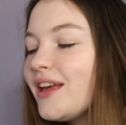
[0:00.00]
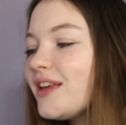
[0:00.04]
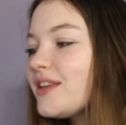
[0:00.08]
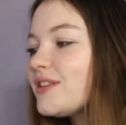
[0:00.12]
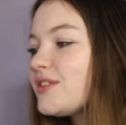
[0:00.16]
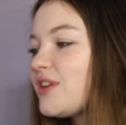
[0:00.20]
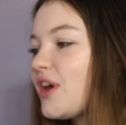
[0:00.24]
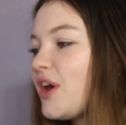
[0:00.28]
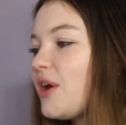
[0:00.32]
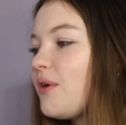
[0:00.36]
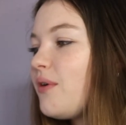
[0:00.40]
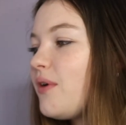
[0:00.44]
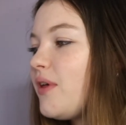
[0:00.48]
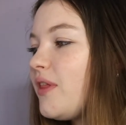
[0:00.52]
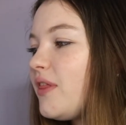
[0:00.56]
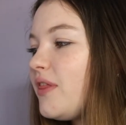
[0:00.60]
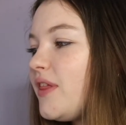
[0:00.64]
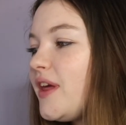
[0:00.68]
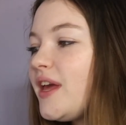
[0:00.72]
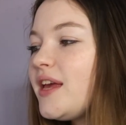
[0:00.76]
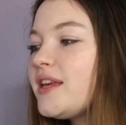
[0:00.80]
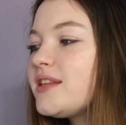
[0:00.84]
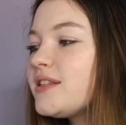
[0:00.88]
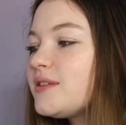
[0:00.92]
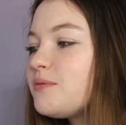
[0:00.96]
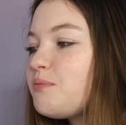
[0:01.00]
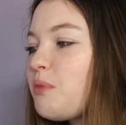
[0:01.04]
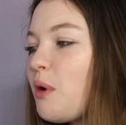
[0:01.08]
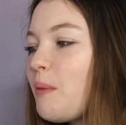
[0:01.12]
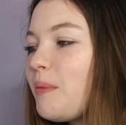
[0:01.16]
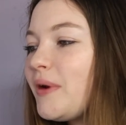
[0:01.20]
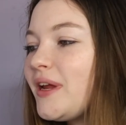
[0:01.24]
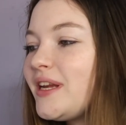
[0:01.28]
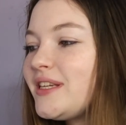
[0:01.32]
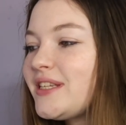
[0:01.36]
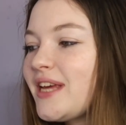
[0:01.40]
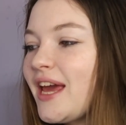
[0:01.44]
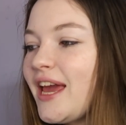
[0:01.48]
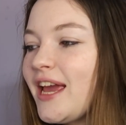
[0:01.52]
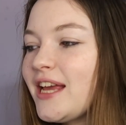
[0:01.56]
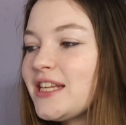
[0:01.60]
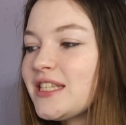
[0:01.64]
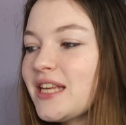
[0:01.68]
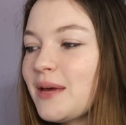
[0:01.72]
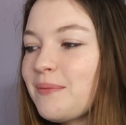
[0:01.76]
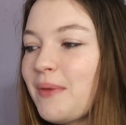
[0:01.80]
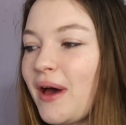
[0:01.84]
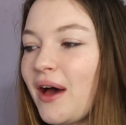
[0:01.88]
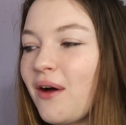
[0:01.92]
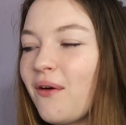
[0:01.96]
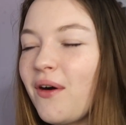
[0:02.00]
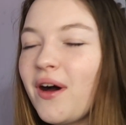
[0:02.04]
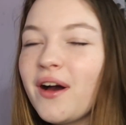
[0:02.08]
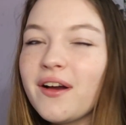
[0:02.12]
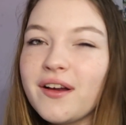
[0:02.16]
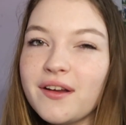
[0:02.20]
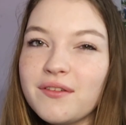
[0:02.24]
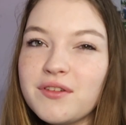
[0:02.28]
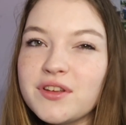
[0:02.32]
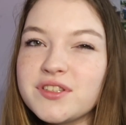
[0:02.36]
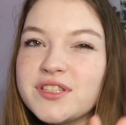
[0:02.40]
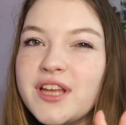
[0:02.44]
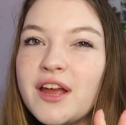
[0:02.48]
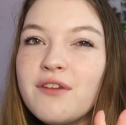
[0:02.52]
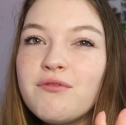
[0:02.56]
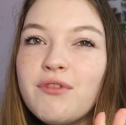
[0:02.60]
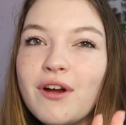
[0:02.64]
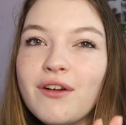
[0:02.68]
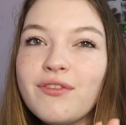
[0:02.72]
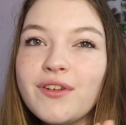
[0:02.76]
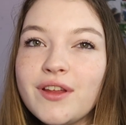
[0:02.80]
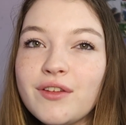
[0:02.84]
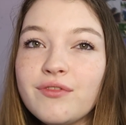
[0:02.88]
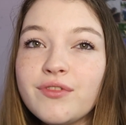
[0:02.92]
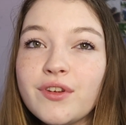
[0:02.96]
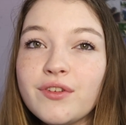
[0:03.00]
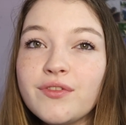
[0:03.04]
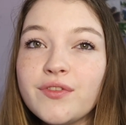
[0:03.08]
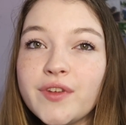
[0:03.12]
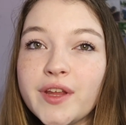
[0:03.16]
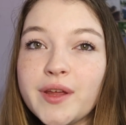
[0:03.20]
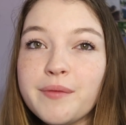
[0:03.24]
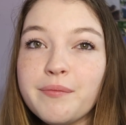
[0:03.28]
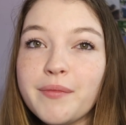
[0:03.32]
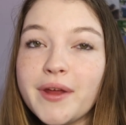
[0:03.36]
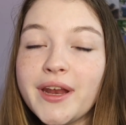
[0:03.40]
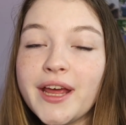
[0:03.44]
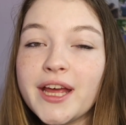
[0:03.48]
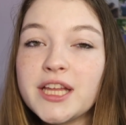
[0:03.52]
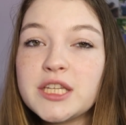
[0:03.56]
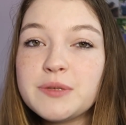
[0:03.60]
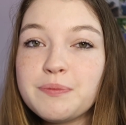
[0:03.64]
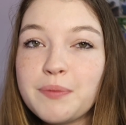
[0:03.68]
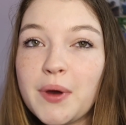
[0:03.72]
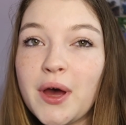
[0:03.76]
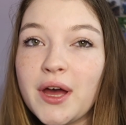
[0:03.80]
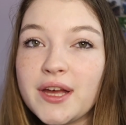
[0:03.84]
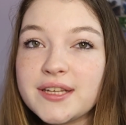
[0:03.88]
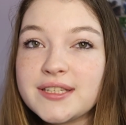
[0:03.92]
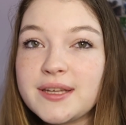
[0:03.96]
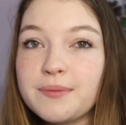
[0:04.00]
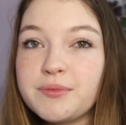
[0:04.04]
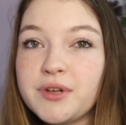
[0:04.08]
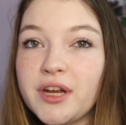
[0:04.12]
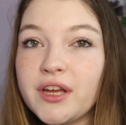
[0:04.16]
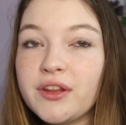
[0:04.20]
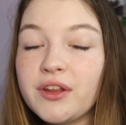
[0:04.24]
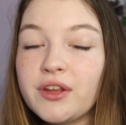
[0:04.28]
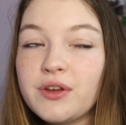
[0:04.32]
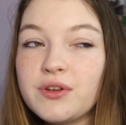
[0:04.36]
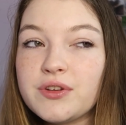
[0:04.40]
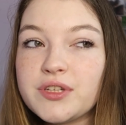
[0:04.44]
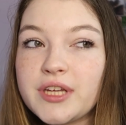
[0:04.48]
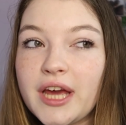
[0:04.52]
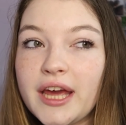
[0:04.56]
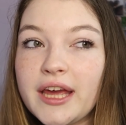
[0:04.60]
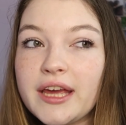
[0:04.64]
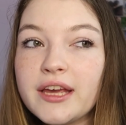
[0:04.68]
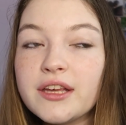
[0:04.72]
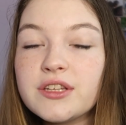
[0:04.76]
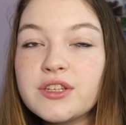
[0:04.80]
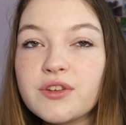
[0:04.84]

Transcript: So this probably takes about, I'd say roughly 15 minutes per subject that you take.